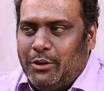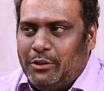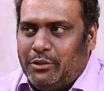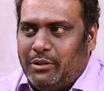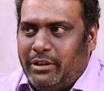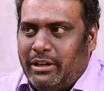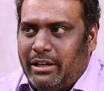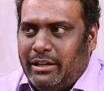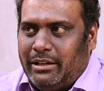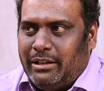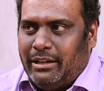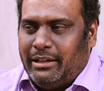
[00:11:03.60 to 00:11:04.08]

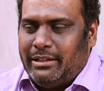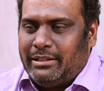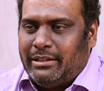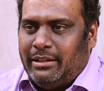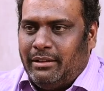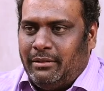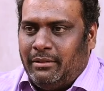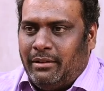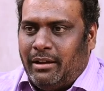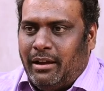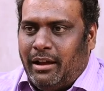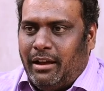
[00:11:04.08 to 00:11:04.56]
so at least
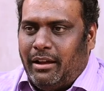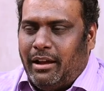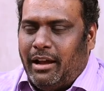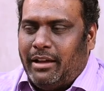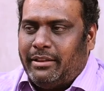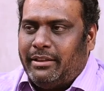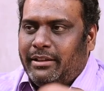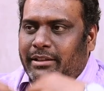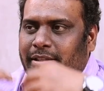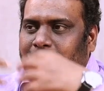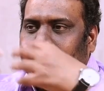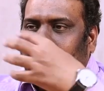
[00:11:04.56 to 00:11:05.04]
the
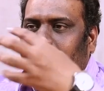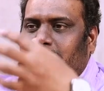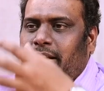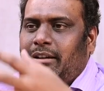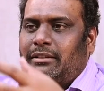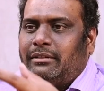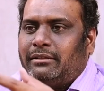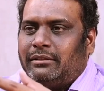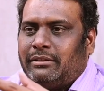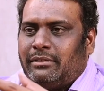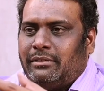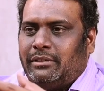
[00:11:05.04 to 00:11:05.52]
other side,
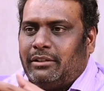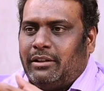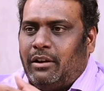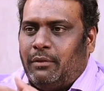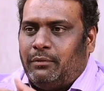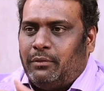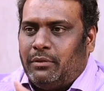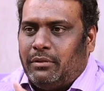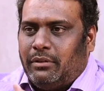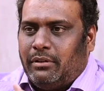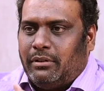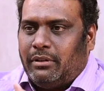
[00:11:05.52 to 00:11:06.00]
the
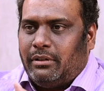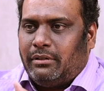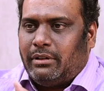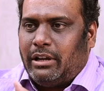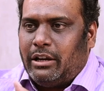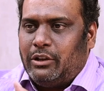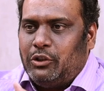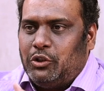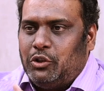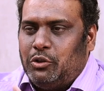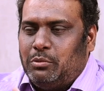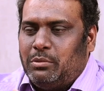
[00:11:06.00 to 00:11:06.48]

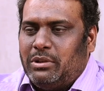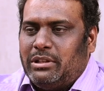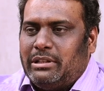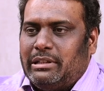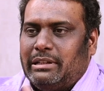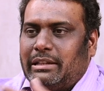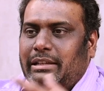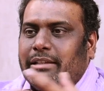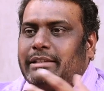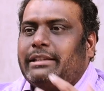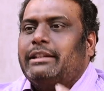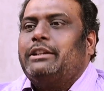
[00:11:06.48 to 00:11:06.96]
consumers
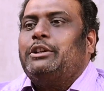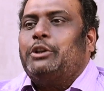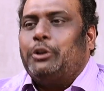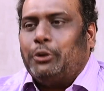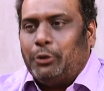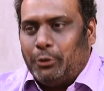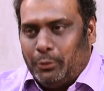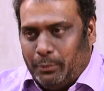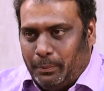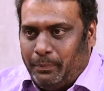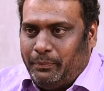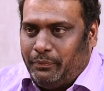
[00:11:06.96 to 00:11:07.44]
listen to you?